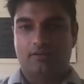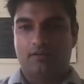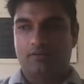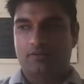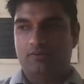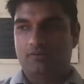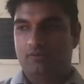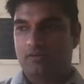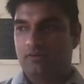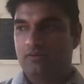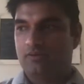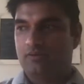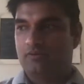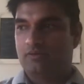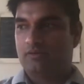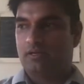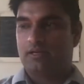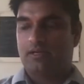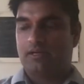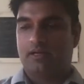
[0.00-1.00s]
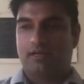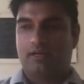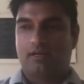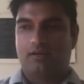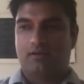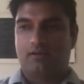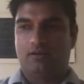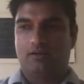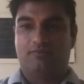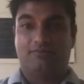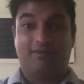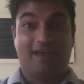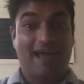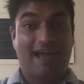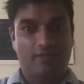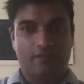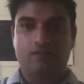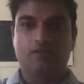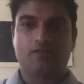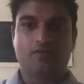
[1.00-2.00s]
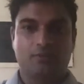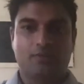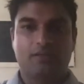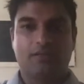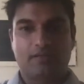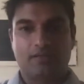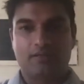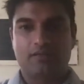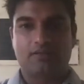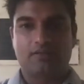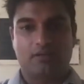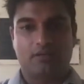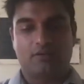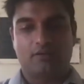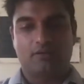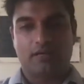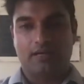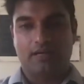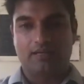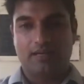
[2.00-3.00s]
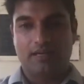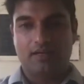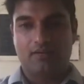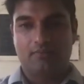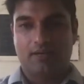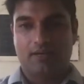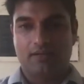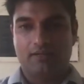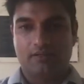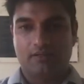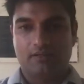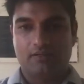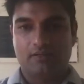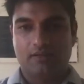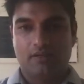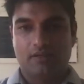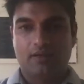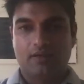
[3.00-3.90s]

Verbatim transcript: those, those uh, values within these curated databases.